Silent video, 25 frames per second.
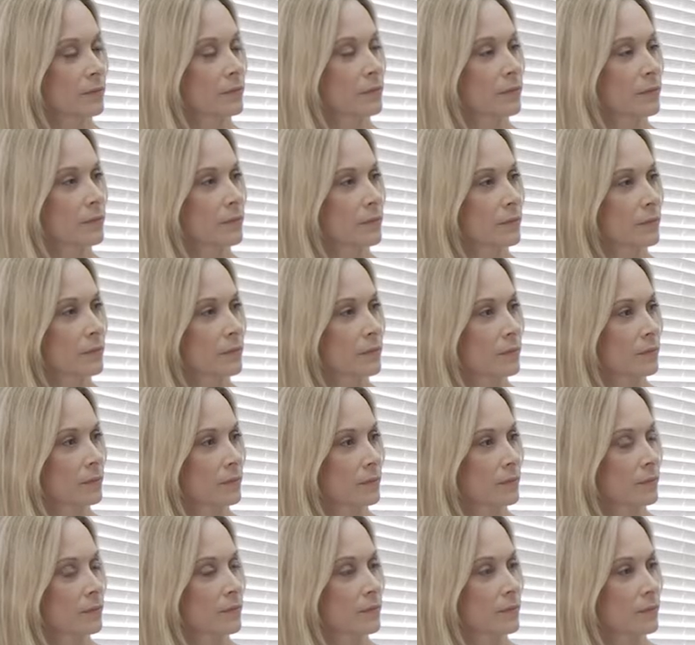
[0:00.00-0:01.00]

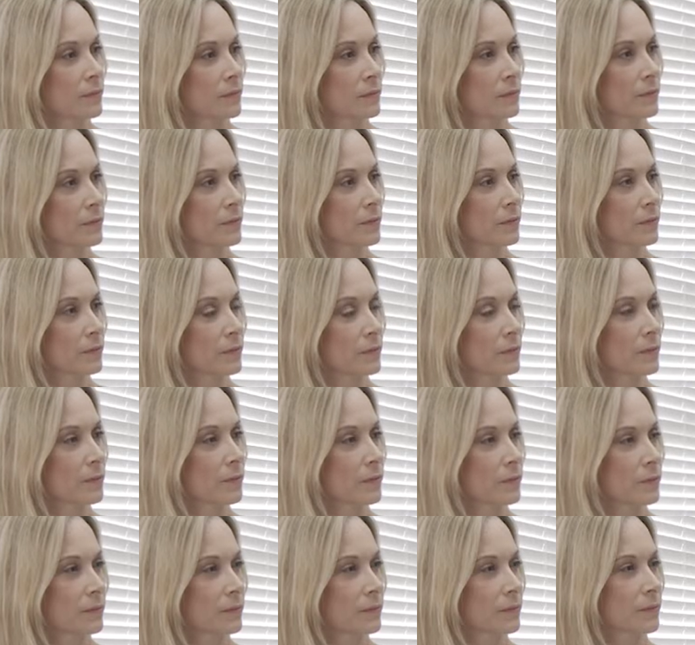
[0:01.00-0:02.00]

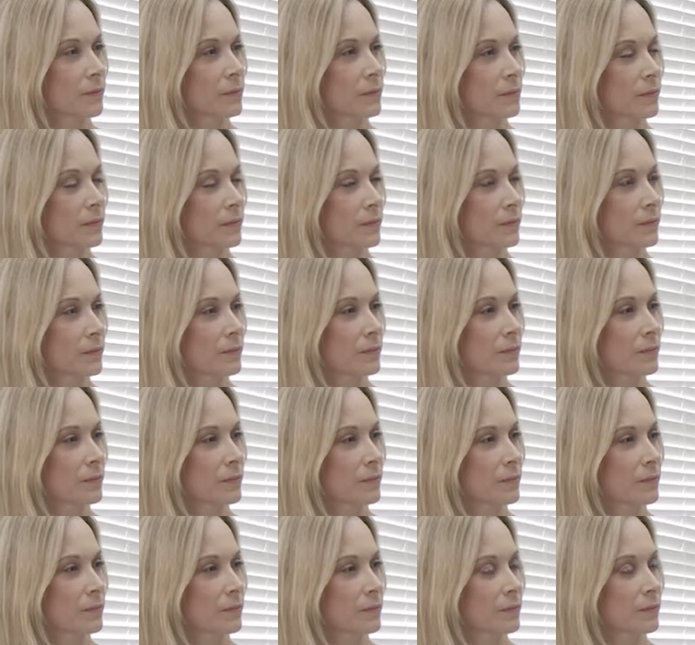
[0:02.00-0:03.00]

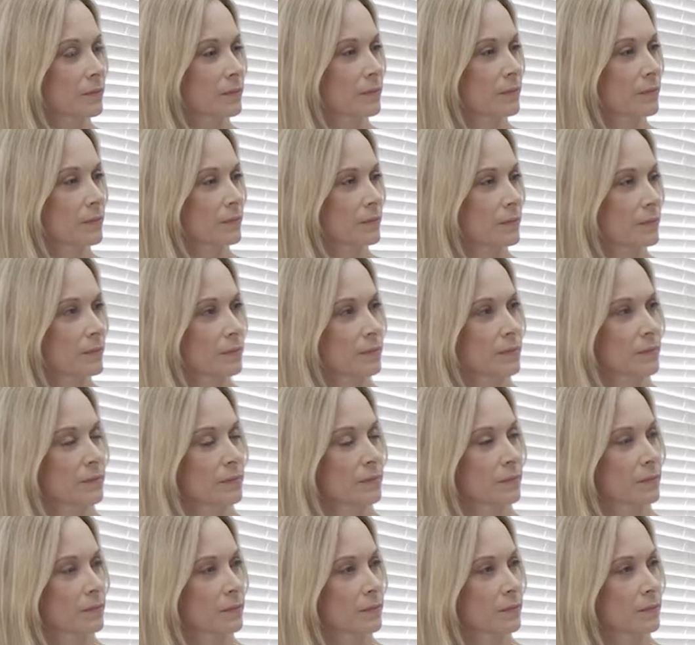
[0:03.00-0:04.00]

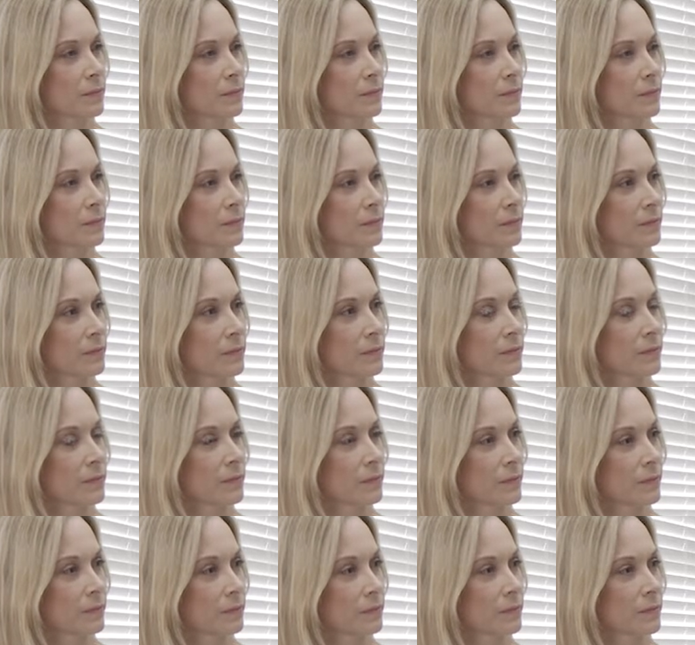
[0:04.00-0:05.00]

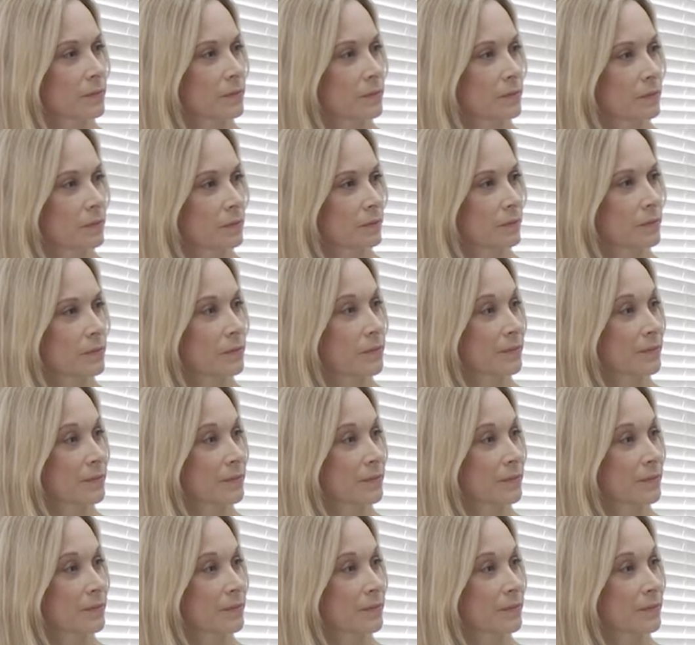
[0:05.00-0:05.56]
The person shown says nothing.